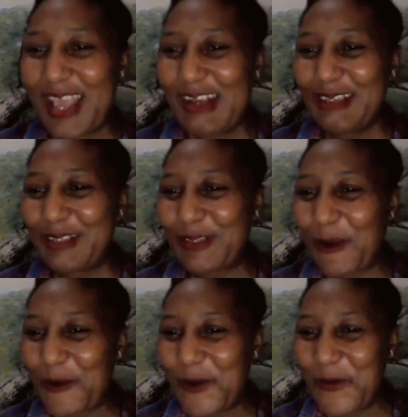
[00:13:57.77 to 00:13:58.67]

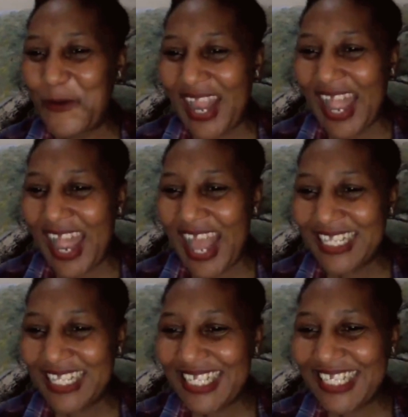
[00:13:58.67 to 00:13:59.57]
So
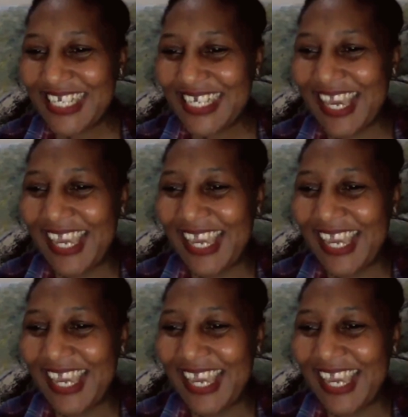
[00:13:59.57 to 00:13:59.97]
let's see